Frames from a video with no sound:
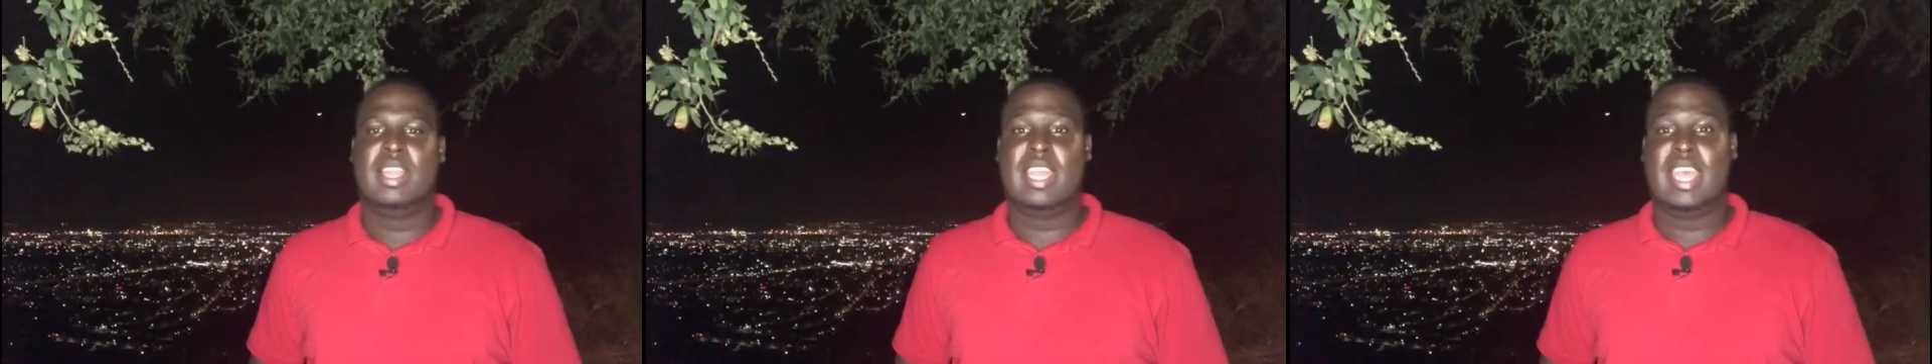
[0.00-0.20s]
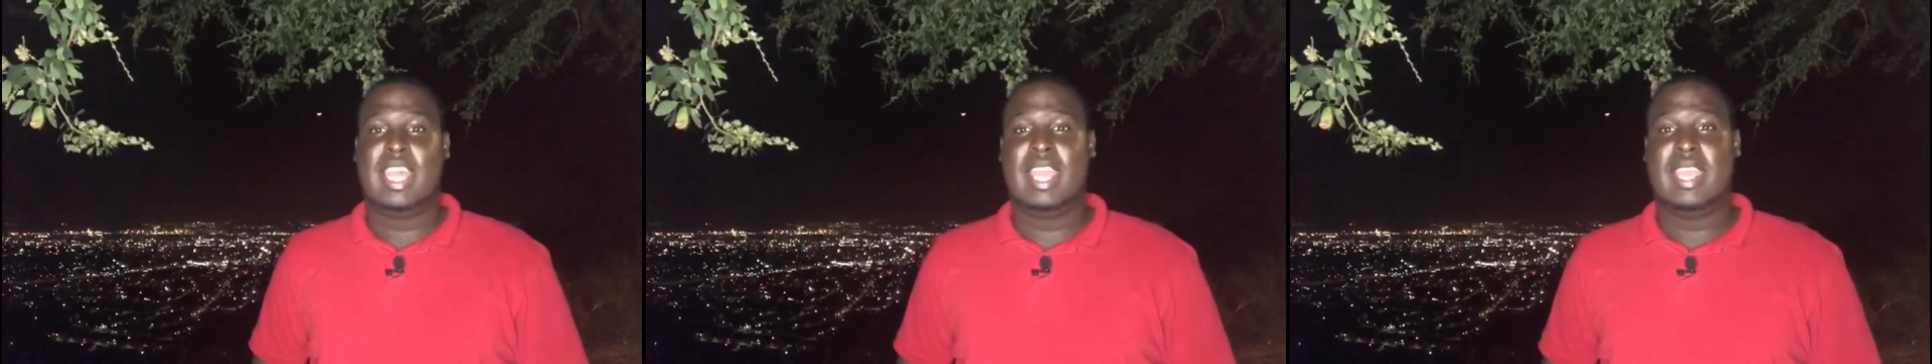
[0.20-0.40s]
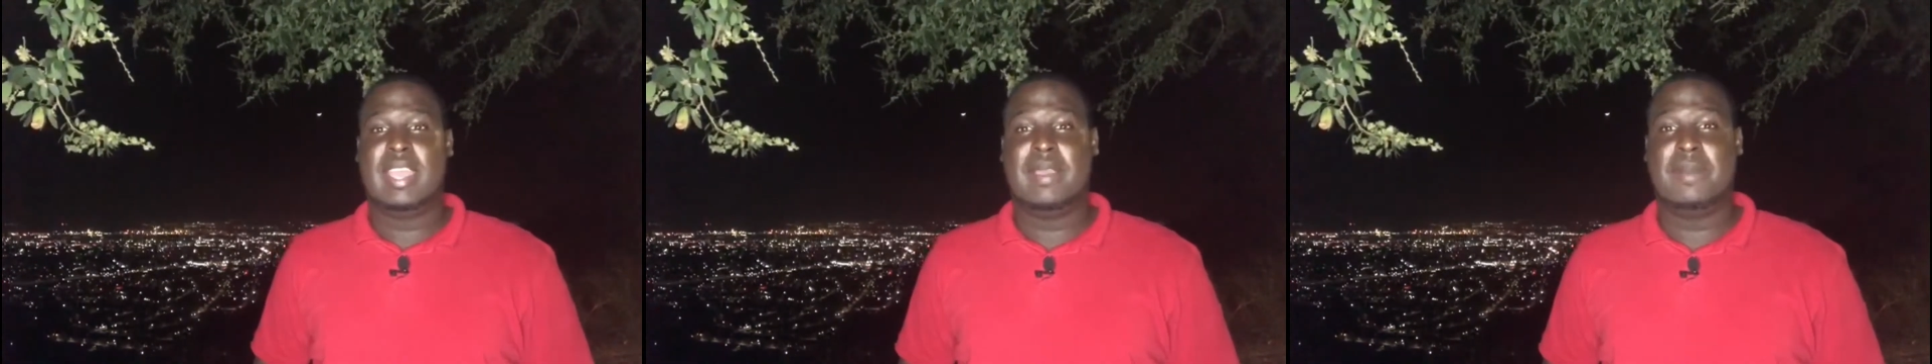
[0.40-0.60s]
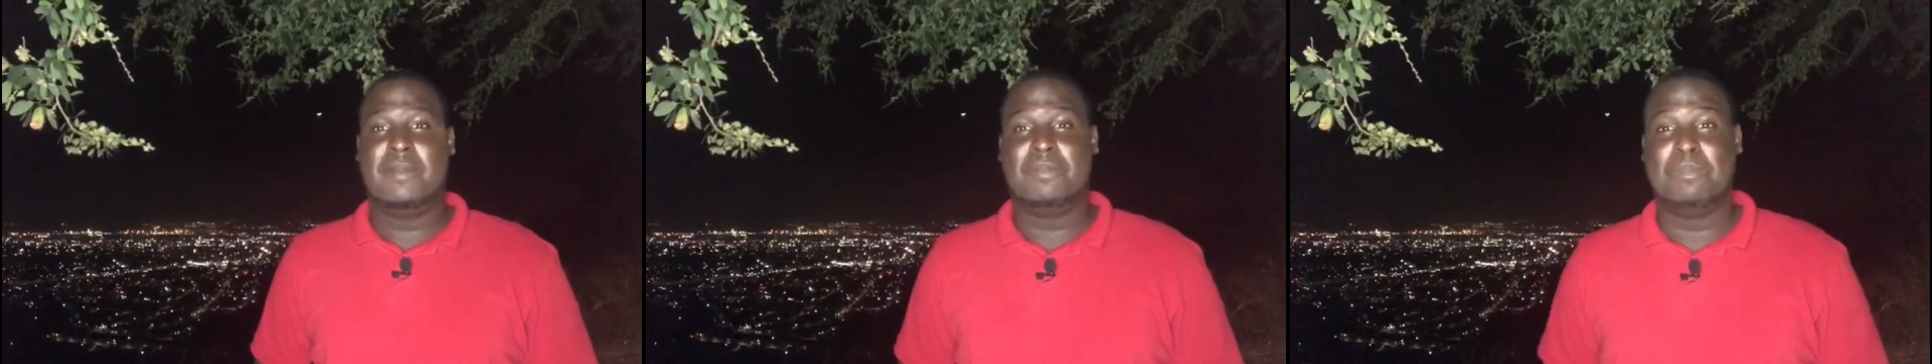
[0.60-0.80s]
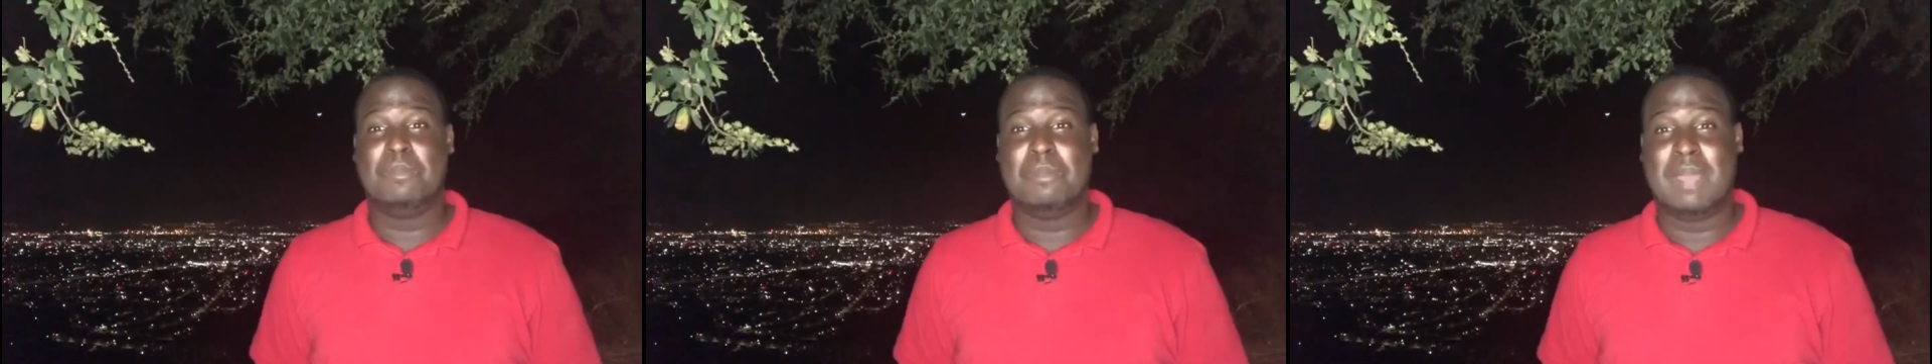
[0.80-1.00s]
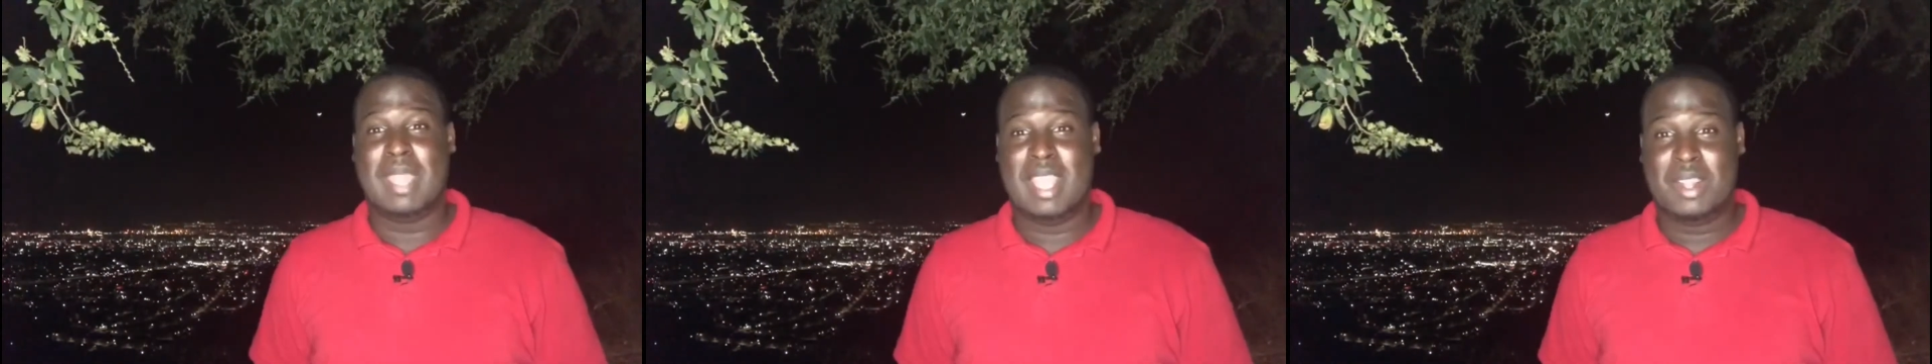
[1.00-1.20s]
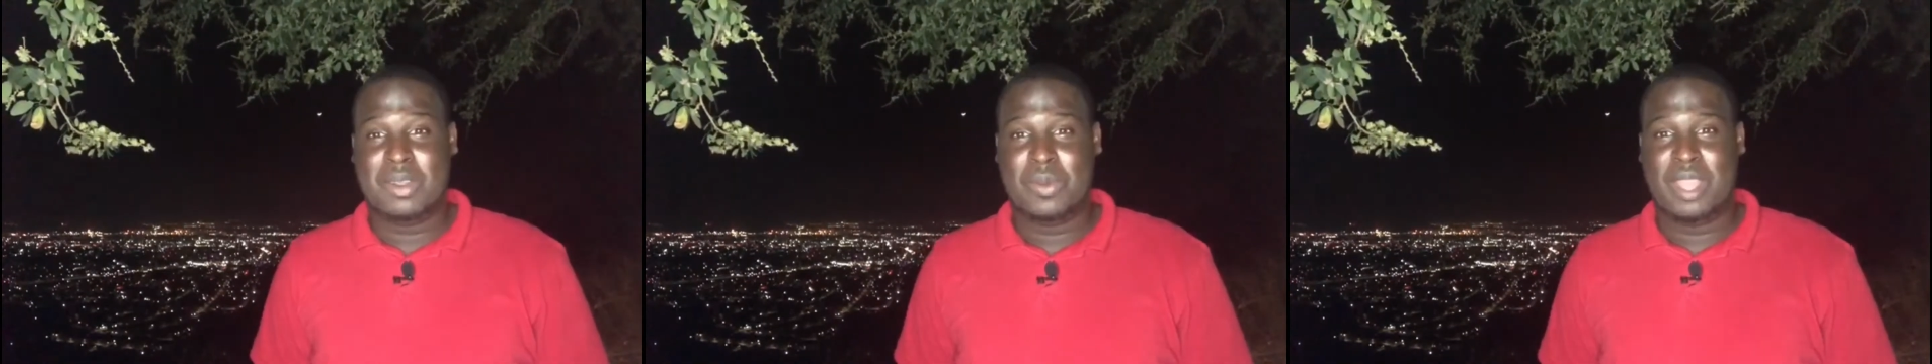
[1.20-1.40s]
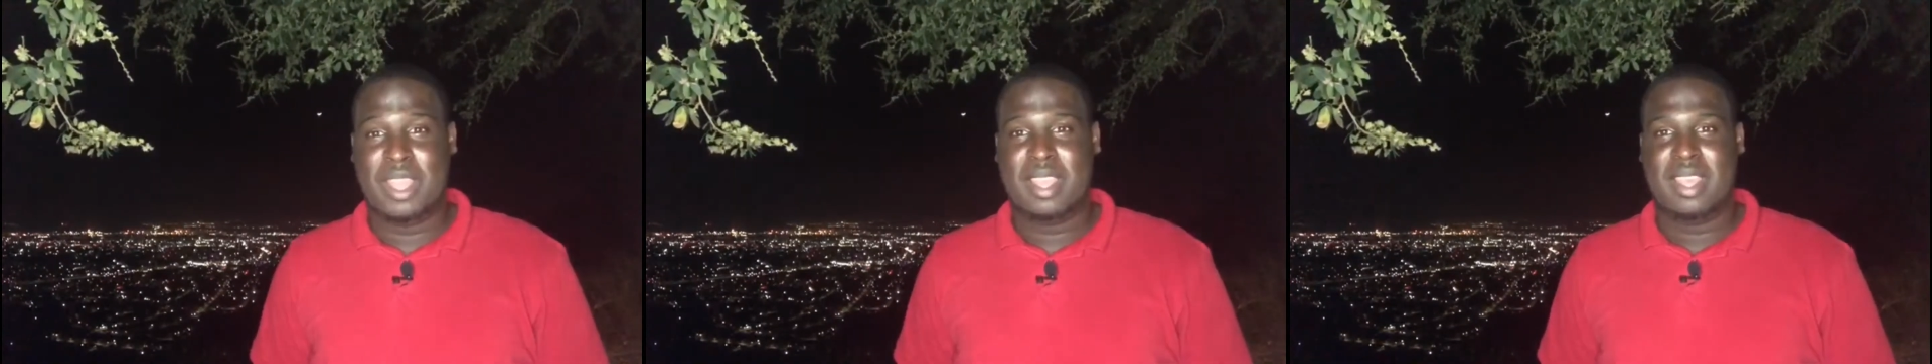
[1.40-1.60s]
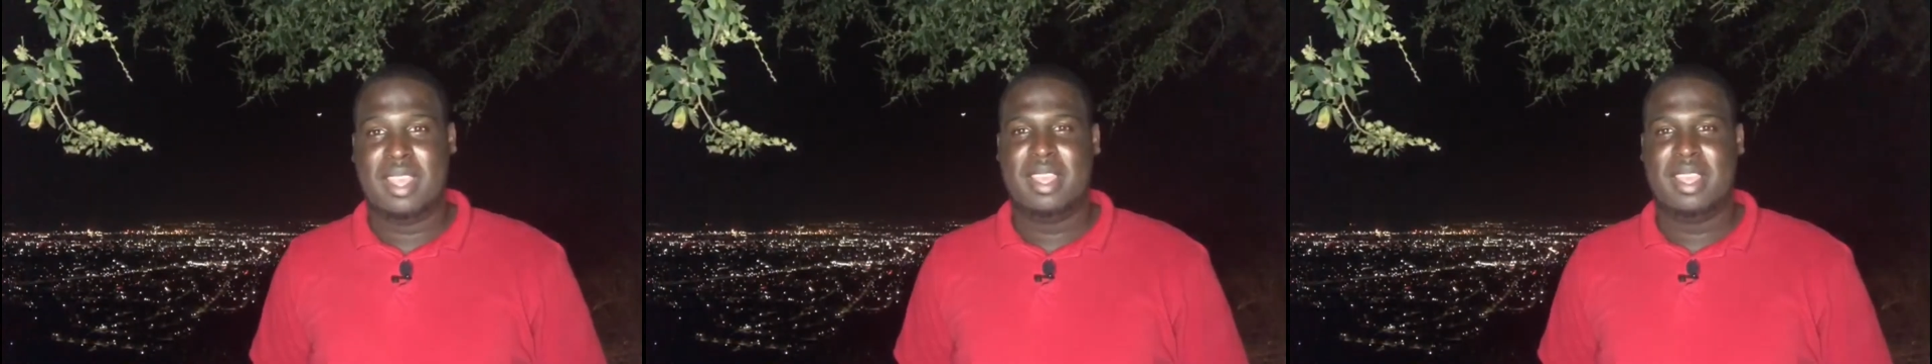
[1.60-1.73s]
The main way